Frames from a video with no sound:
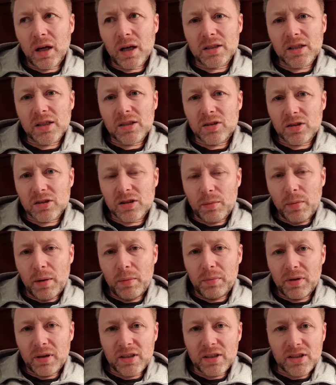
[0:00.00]
says, because I
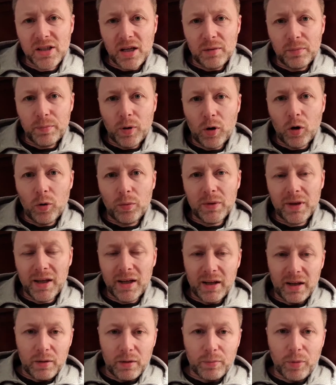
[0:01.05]
remember you saying
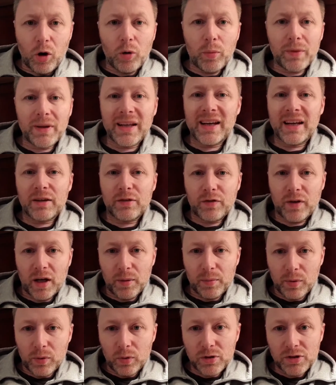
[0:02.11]
pulmonary
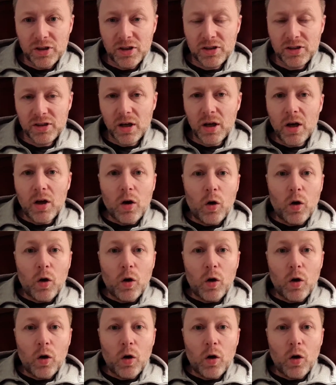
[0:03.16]
fibrosis,